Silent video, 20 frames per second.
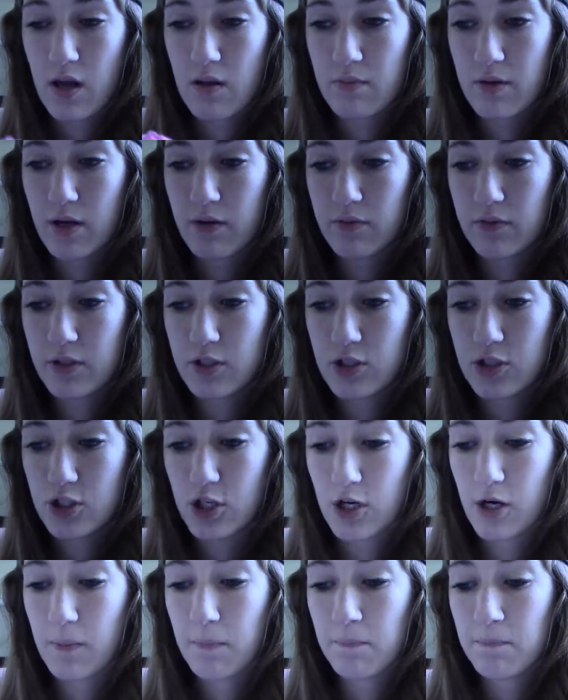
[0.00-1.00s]
I'm not really
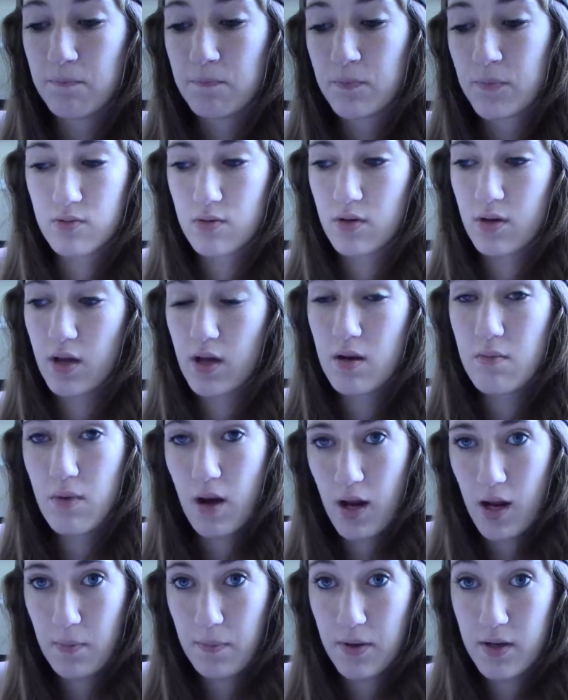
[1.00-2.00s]
sure. In
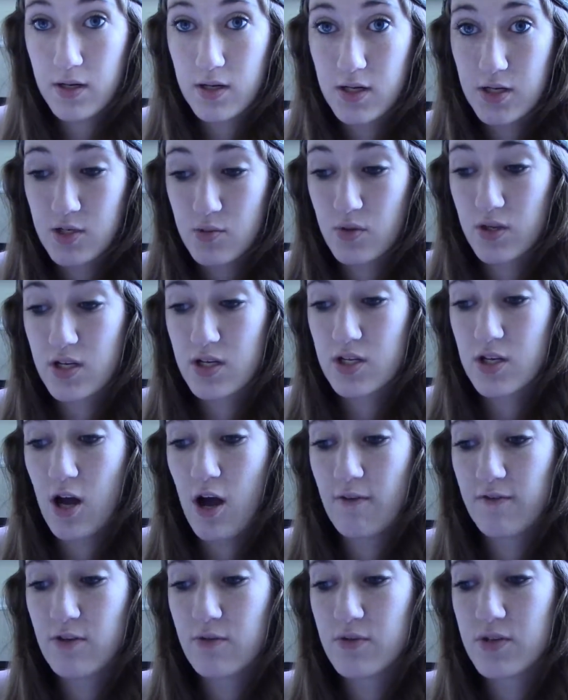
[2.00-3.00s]
my opinion, it's really
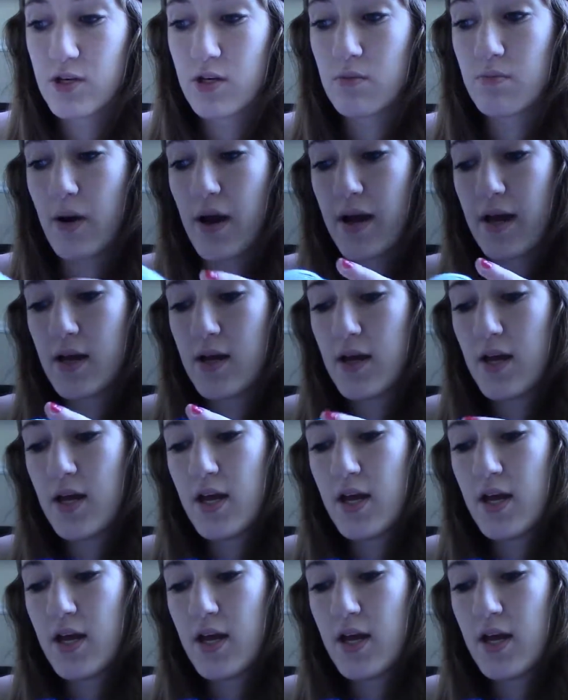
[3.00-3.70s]
soft. It was a good buy.